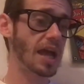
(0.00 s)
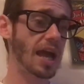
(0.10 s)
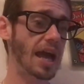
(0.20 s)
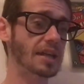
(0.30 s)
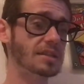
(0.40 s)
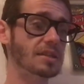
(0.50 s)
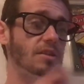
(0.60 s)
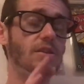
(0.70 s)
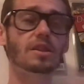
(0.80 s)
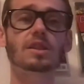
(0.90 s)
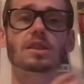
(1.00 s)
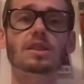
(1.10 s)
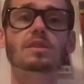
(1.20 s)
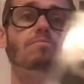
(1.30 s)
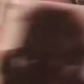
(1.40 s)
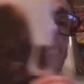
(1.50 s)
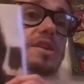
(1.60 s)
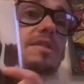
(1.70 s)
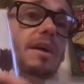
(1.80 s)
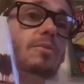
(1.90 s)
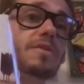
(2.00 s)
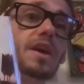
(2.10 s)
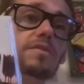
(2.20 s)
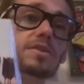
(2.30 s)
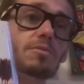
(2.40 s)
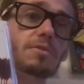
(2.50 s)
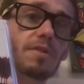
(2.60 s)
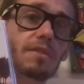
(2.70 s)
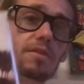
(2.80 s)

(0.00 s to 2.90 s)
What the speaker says: And just like with the other zombified